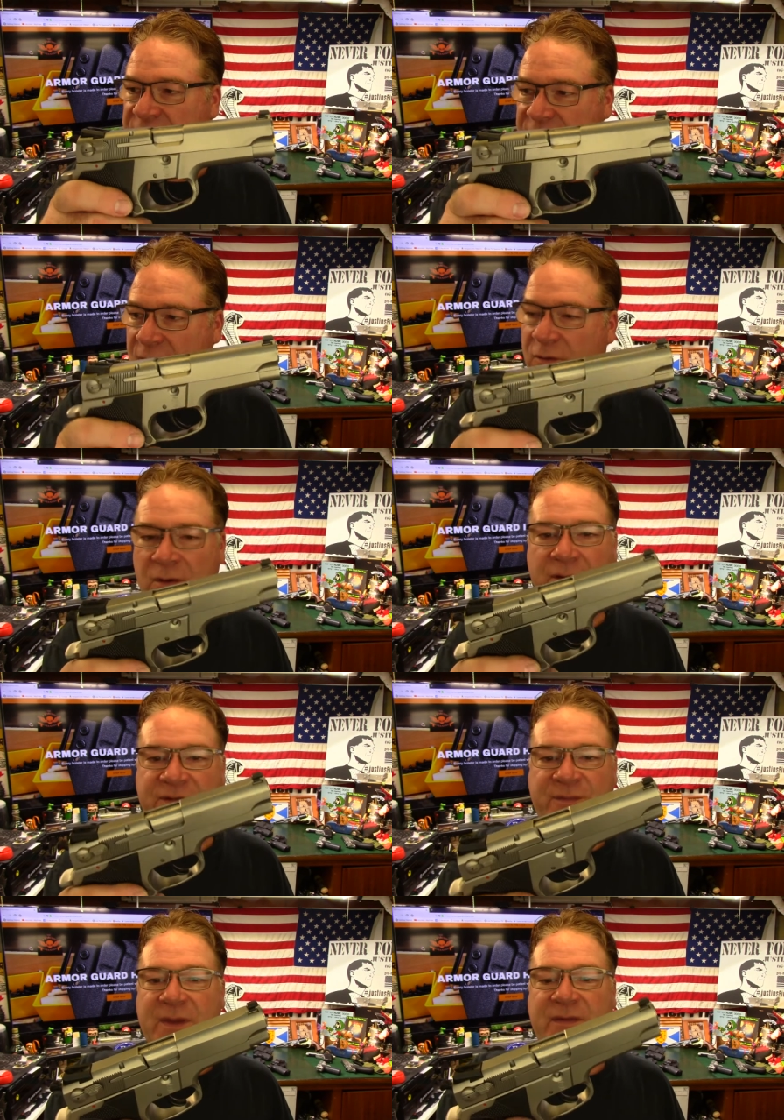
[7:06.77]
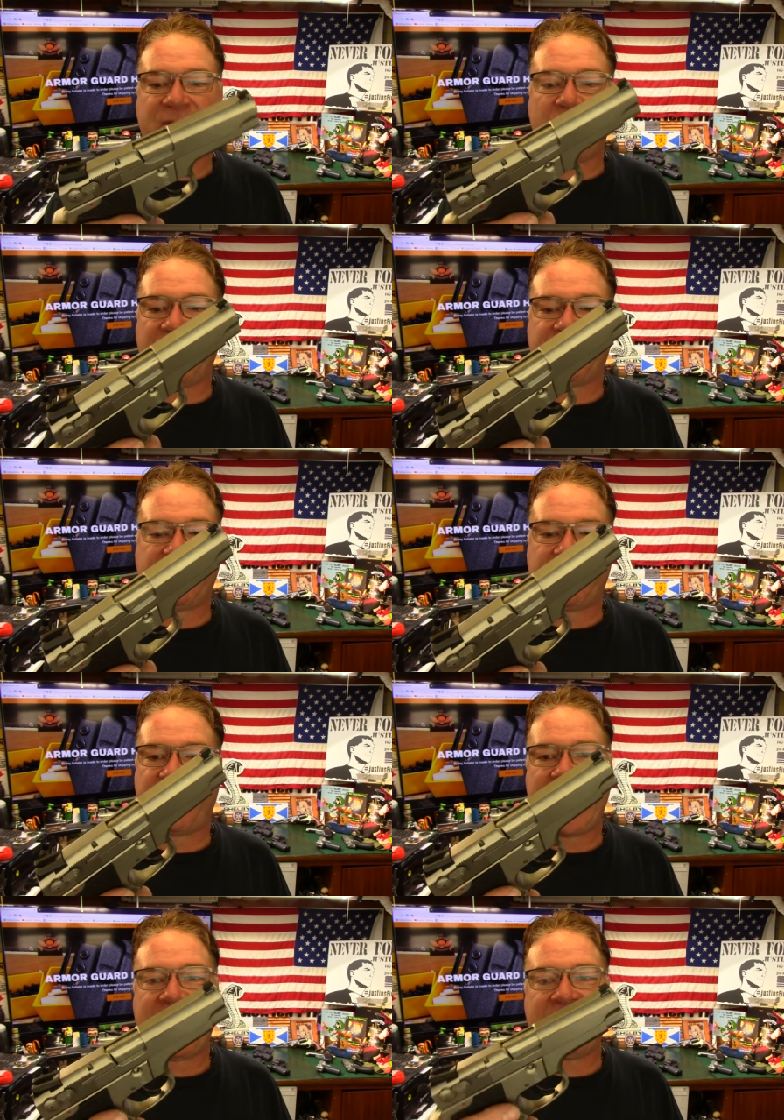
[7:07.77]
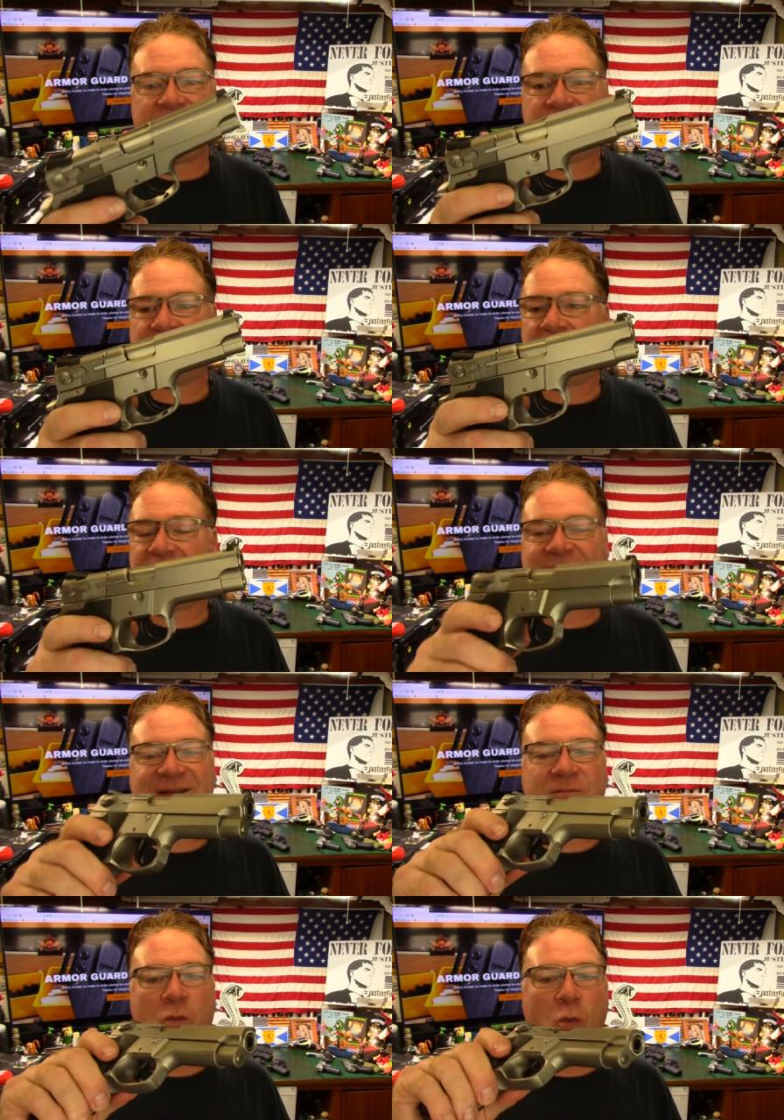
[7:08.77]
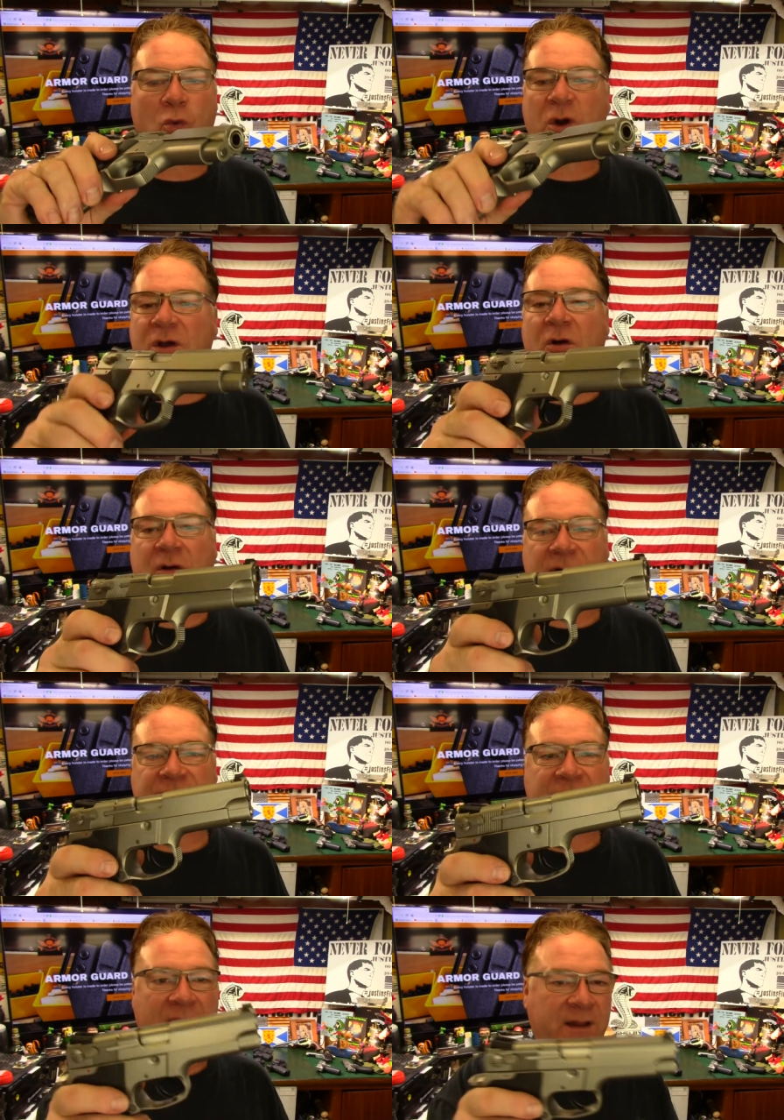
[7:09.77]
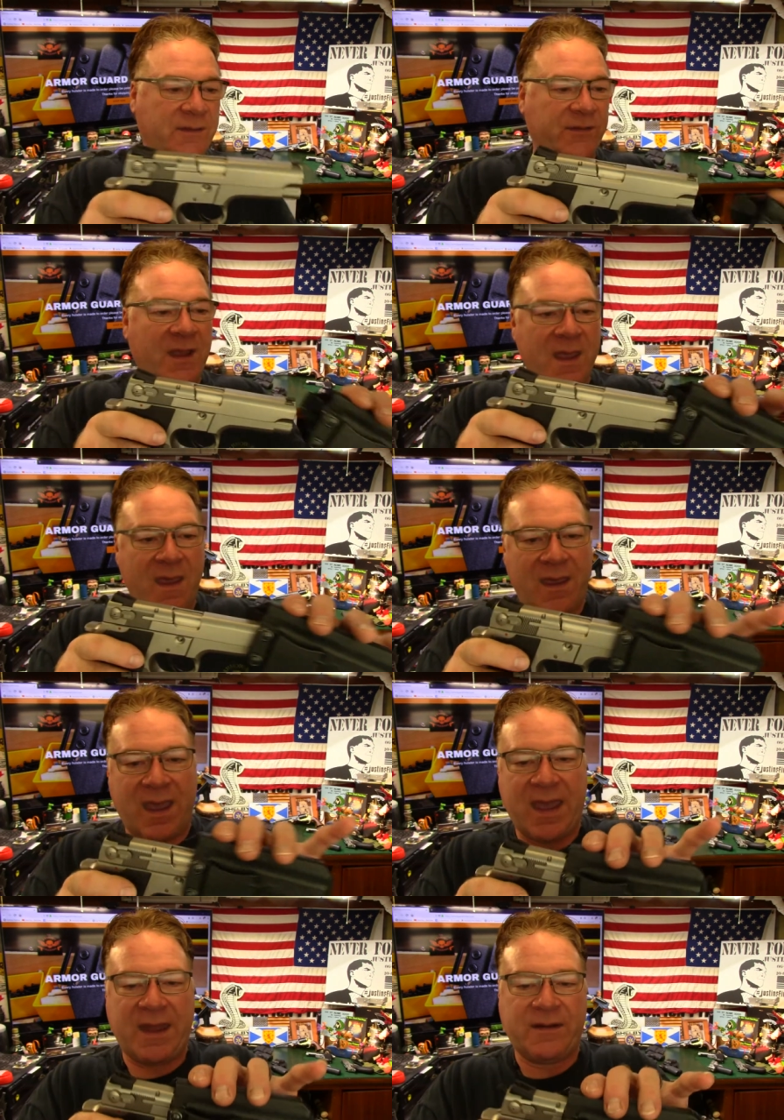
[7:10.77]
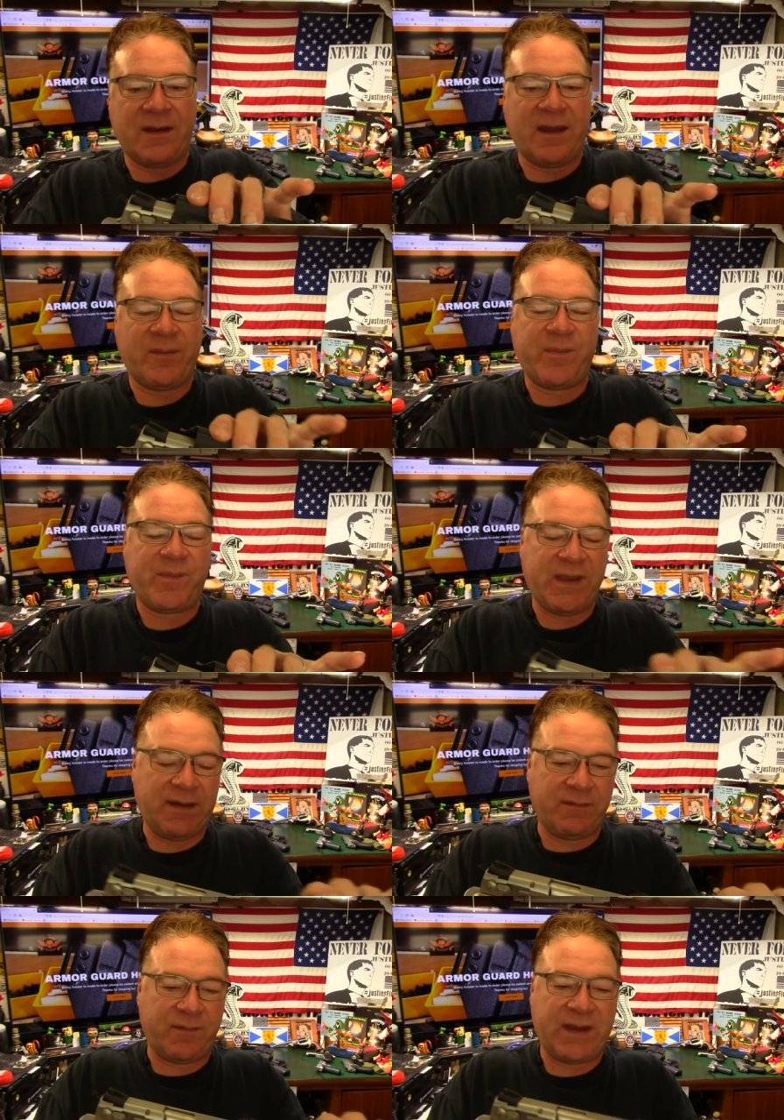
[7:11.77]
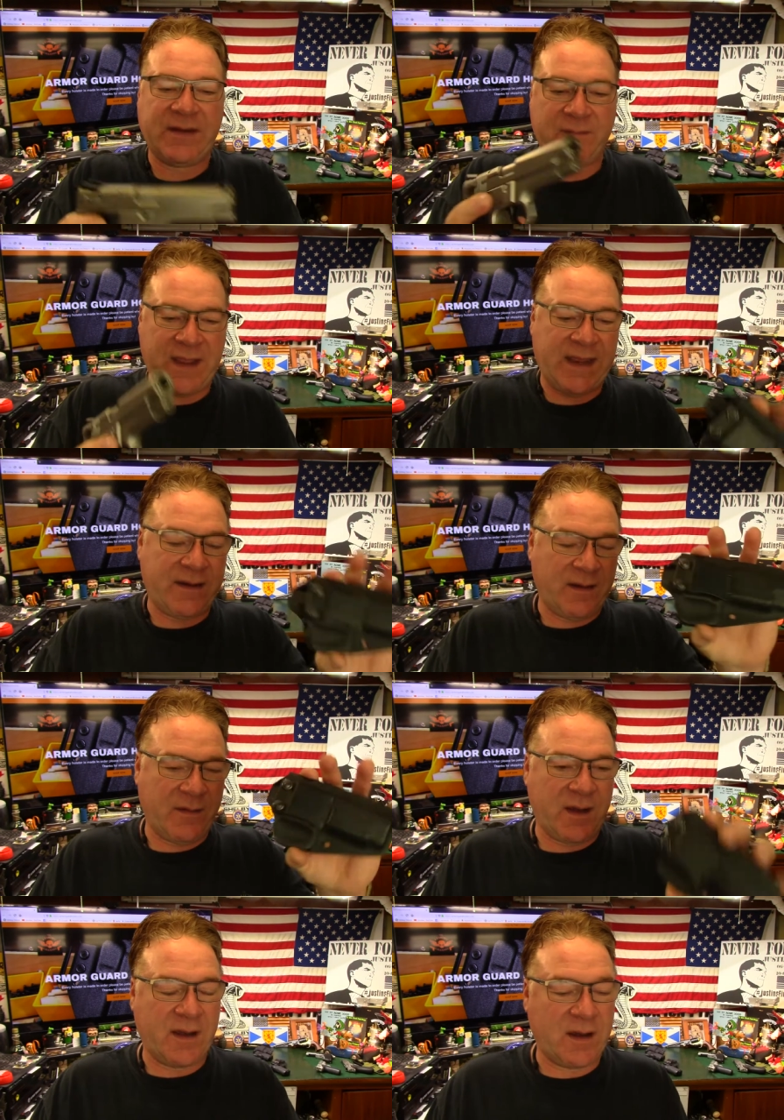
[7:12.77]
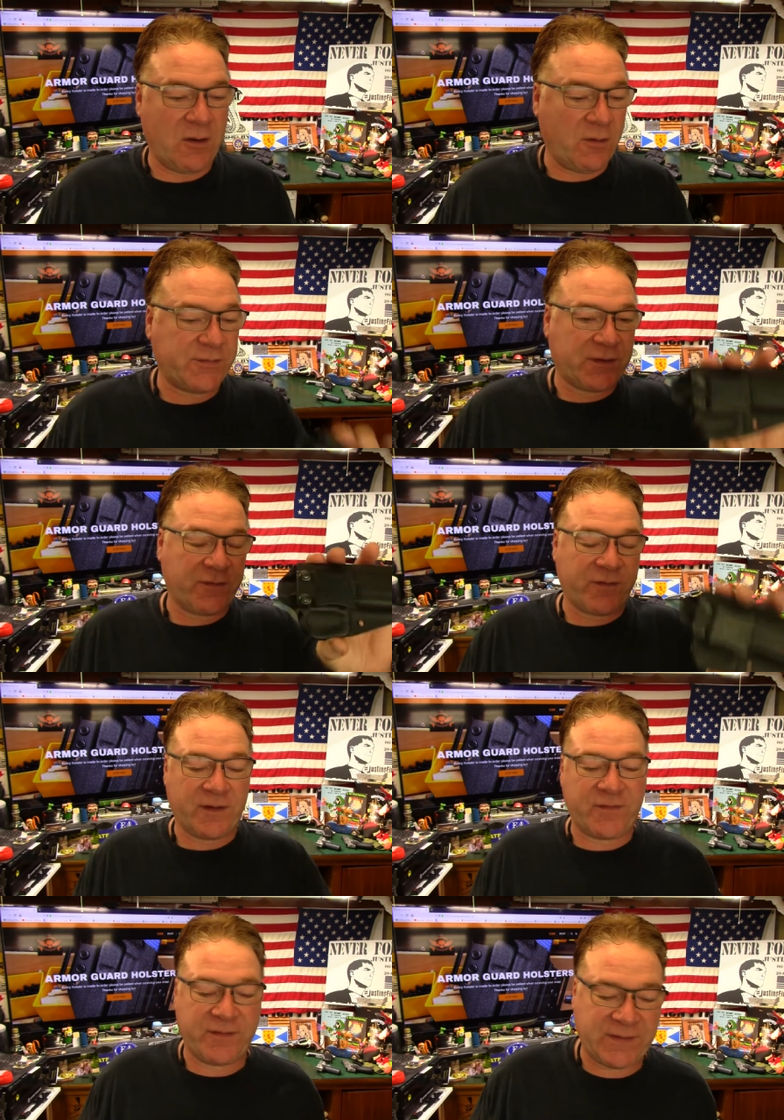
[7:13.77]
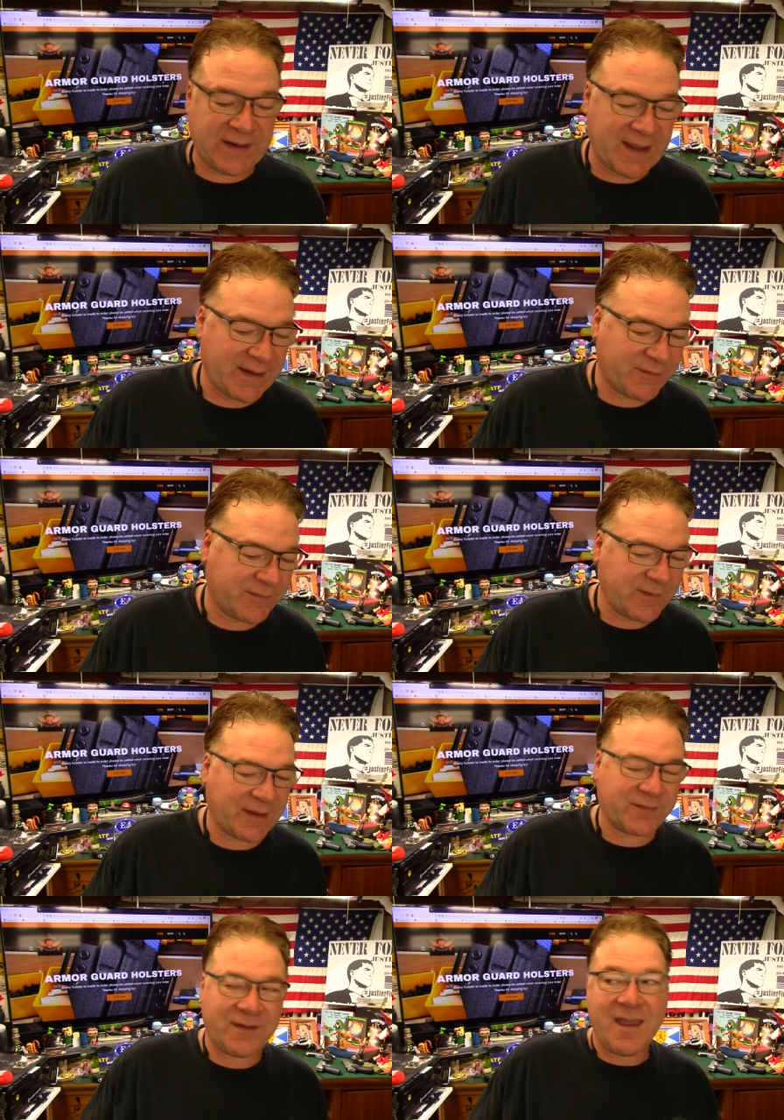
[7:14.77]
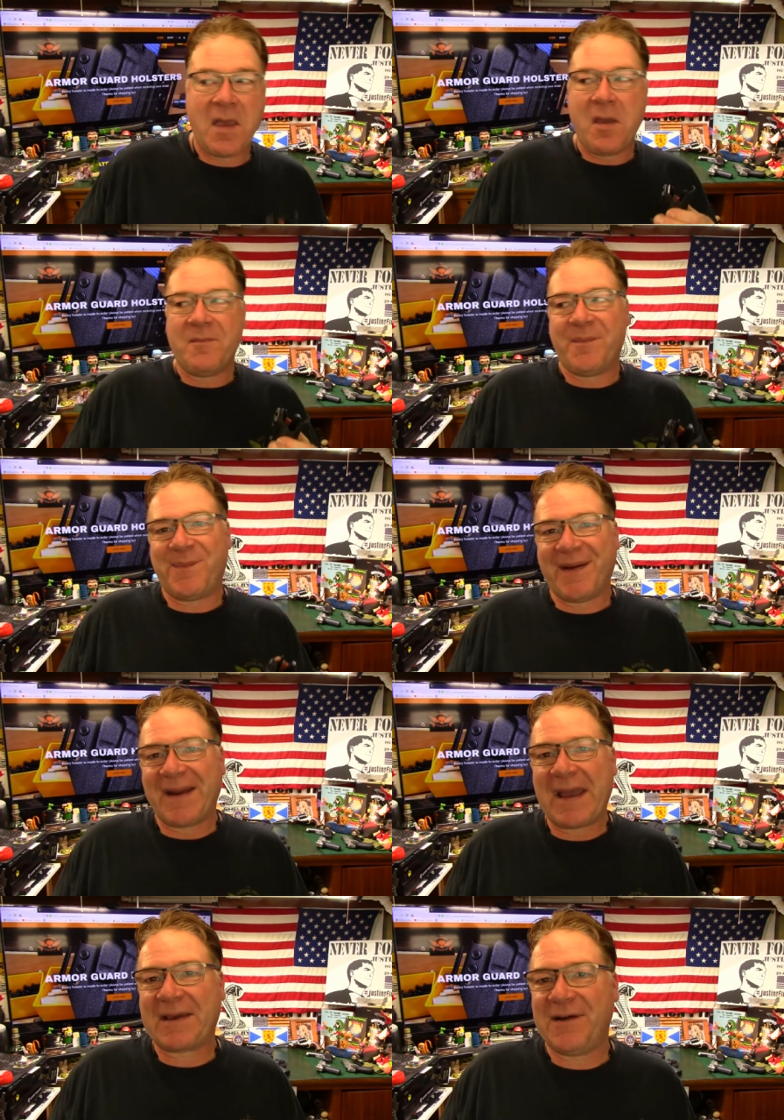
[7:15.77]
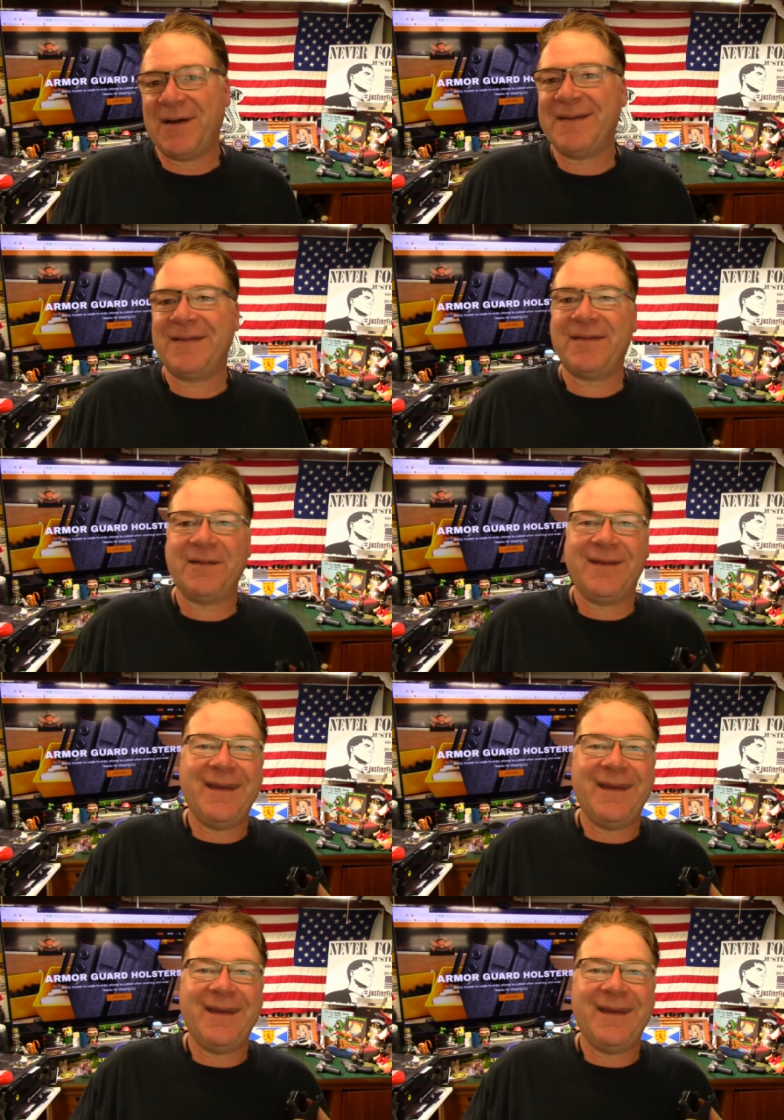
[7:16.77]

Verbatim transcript: school smith & wesson fan these are workhorse guns and uh pete pete made uh, a holster for a 5906 but i couldn't